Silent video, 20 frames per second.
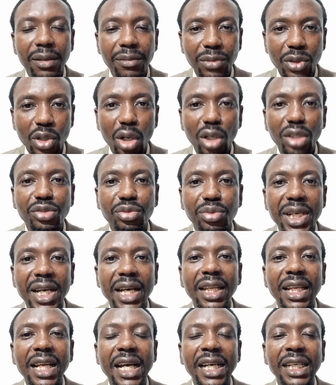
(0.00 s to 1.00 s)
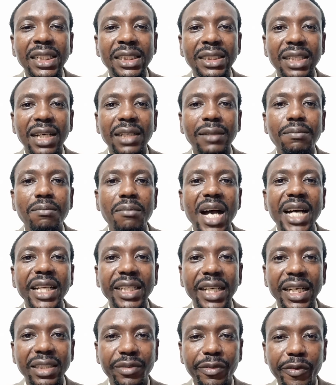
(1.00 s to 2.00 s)
God realized that man
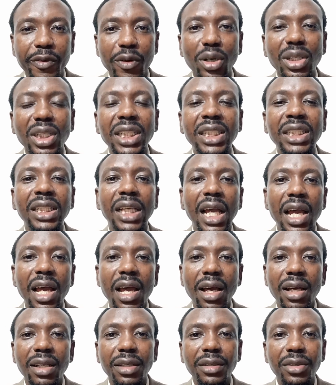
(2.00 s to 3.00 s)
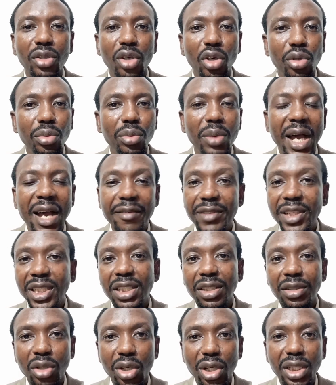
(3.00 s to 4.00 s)
had fallen, having
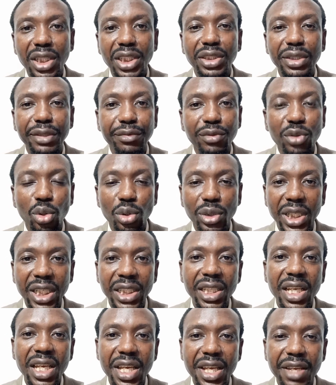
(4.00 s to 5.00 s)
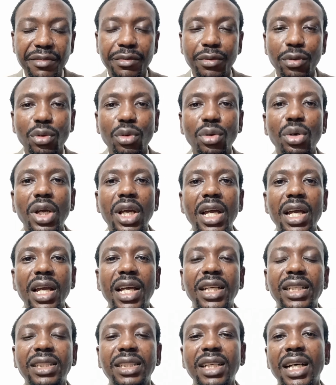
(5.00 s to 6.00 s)
the knowledge of good and evil,
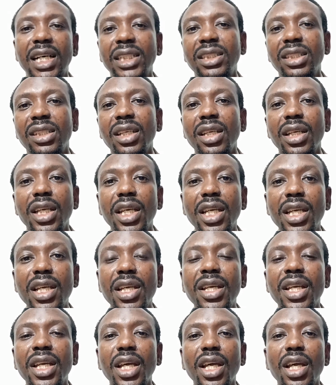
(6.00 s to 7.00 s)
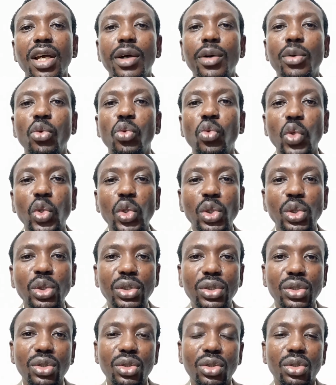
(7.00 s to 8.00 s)
and that he
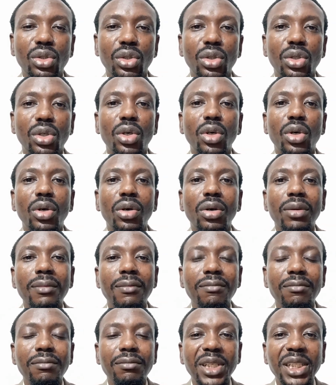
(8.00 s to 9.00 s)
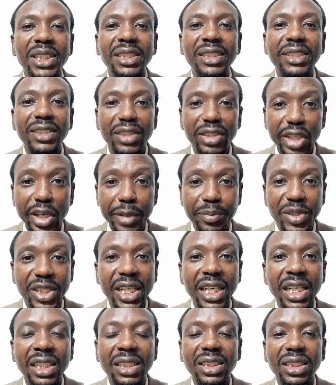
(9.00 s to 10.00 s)
would be
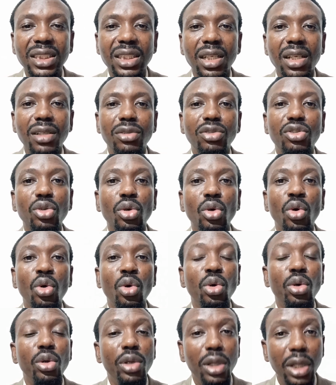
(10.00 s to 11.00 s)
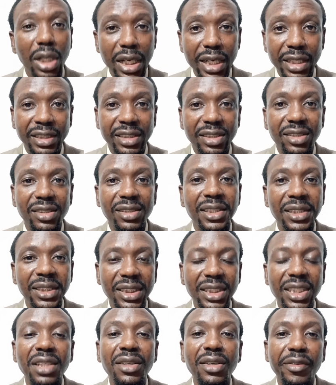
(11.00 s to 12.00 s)
subject to lust, the
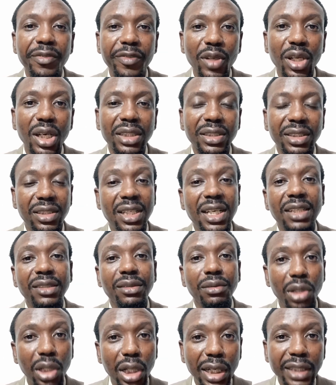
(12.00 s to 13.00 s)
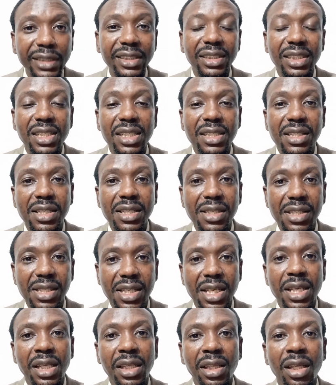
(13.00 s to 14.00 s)
sin of lust. Now, lust is a
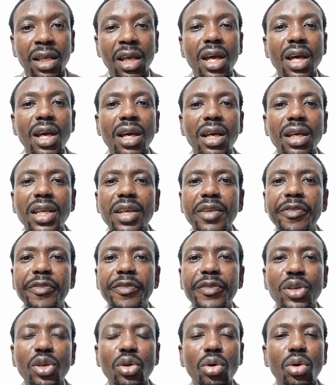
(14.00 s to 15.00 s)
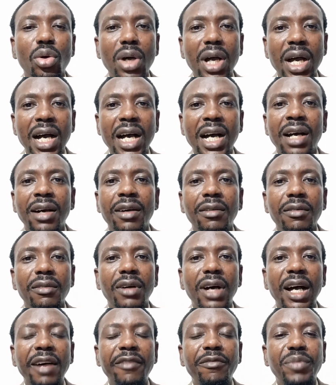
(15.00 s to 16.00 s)
sin. If you
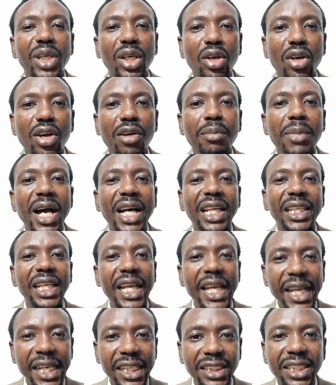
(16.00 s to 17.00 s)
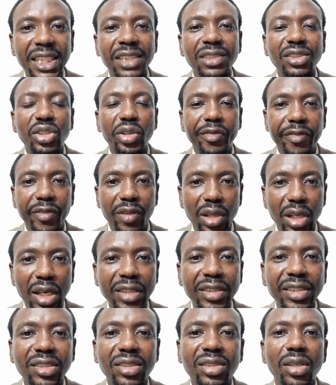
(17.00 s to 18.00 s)
have become an agent of
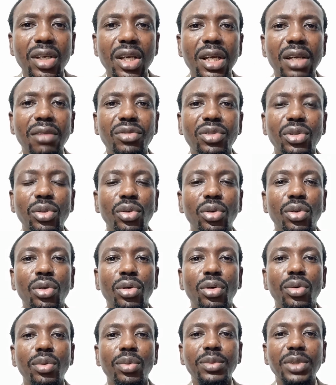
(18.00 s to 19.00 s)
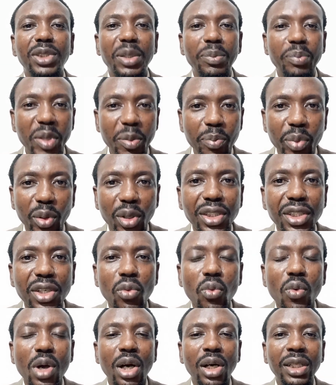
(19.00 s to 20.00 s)
lust to the people in the
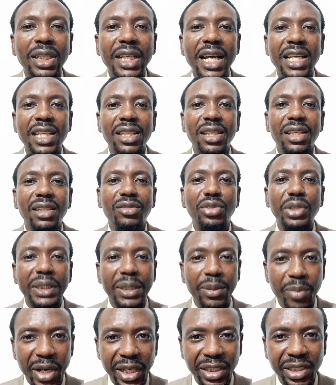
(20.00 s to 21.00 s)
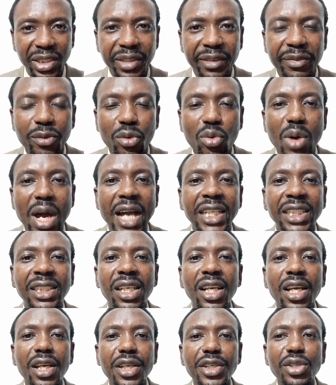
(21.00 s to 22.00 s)
world and to the body of
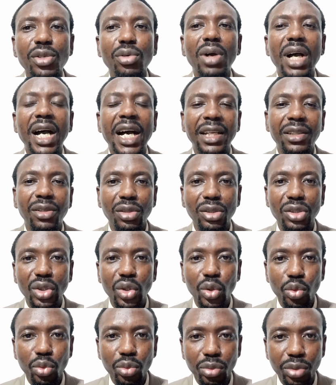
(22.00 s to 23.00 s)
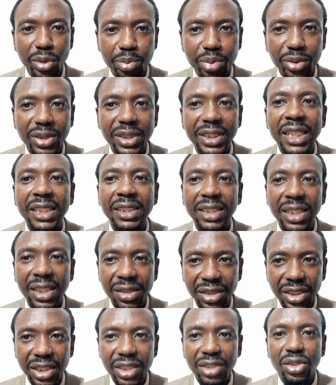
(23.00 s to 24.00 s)
Christ, you are not
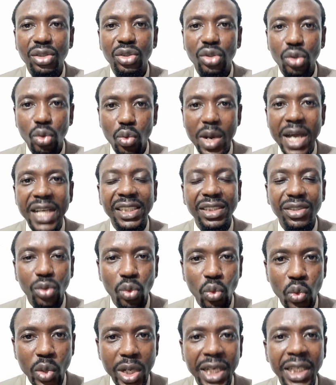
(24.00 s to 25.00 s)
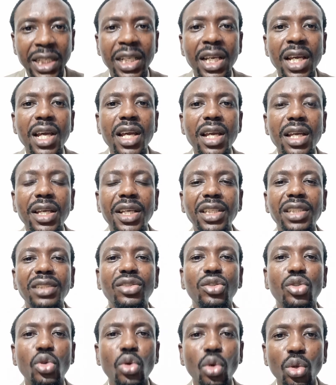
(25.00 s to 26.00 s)
representing Jesus Christ well. It
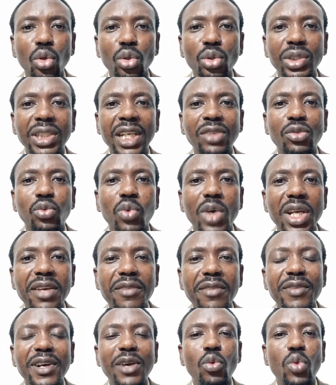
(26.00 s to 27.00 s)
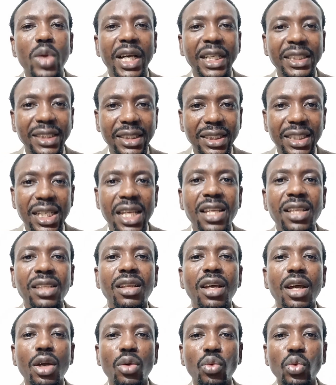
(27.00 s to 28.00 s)
is good that whenever we are
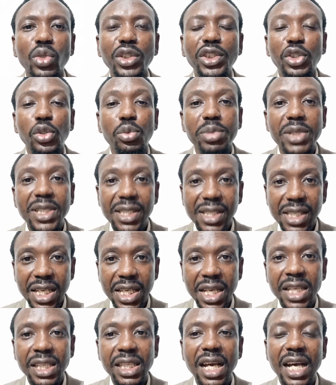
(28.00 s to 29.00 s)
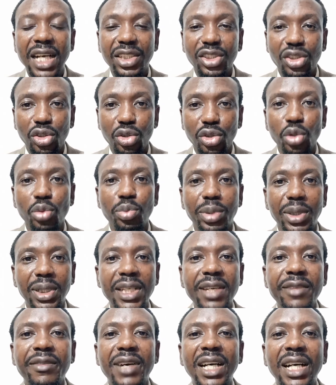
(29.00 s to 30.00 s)
seen, we should be seen as true
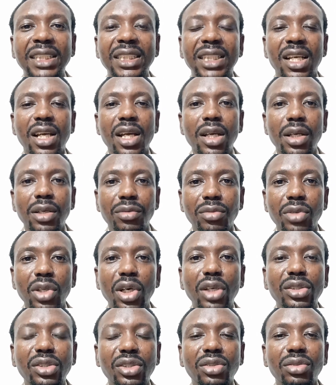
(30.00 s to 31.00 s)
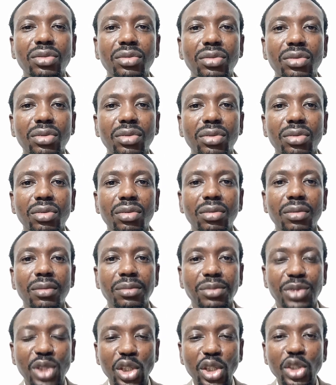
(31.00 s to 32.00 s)
believers, not
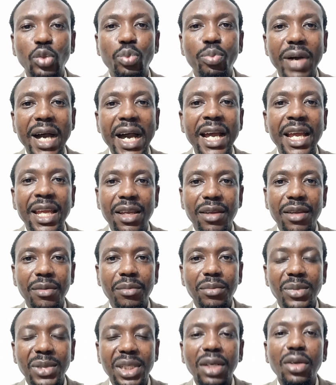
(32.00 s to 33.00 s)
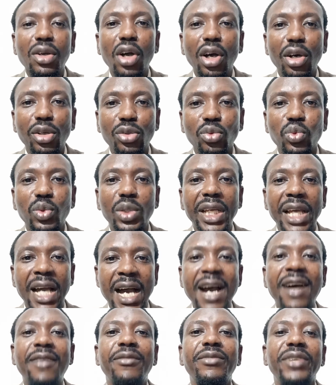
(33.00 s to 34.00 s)
just by the God we
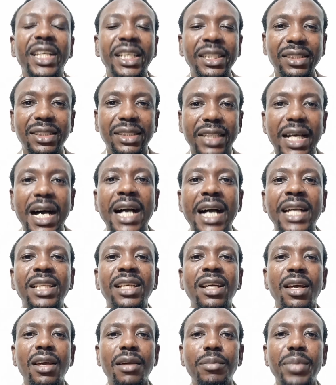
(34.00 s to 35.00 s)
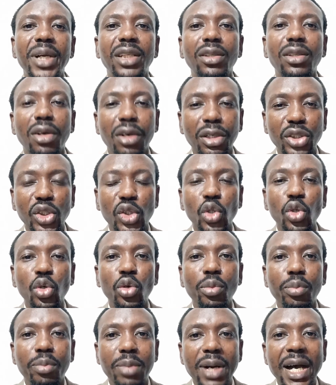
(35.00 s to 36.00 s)
have inside, but
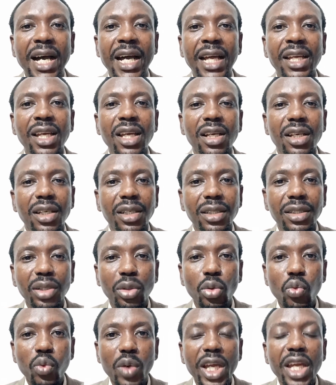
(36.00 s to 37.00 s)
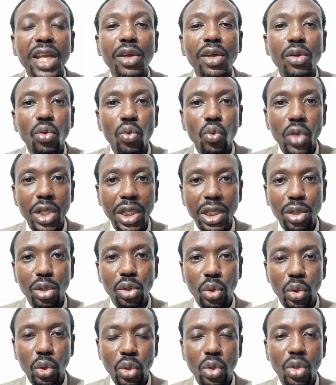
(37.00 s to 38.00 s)
also by the way we
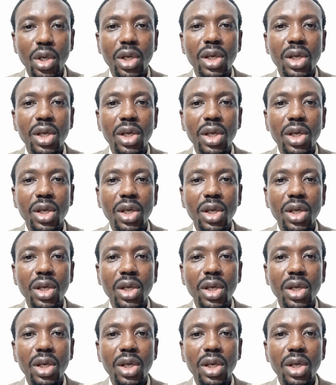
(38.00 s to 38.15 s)
look.